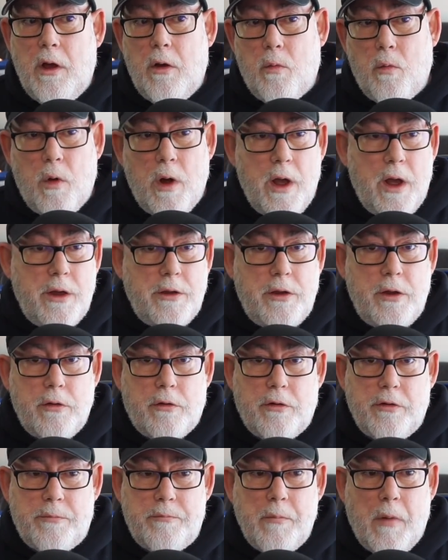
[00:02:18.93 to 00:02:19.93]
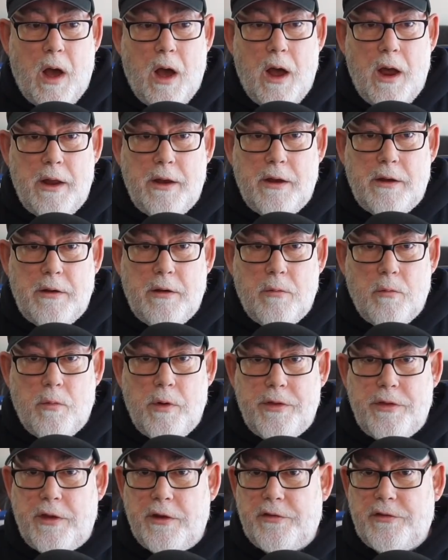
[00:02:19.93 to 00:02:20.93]
where you could mine
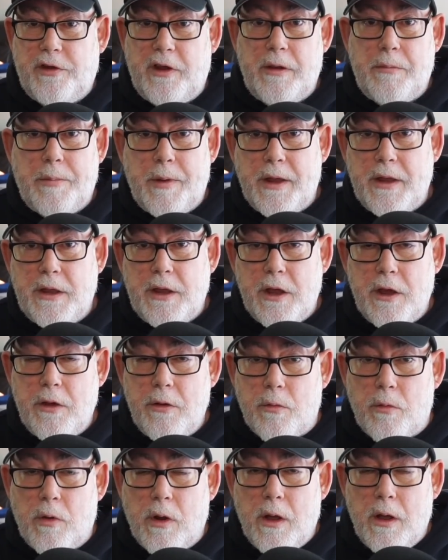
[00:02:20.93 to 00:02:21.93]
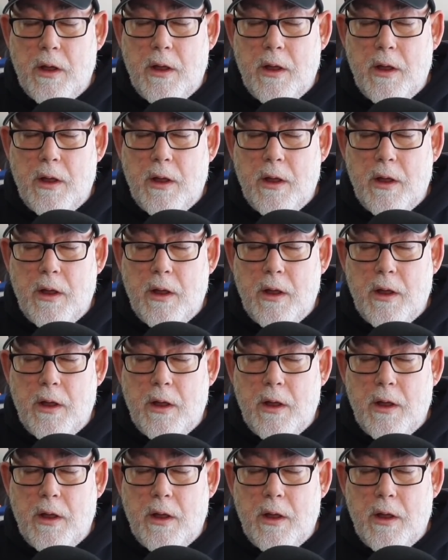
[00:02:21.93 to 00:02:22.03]
with your CPU.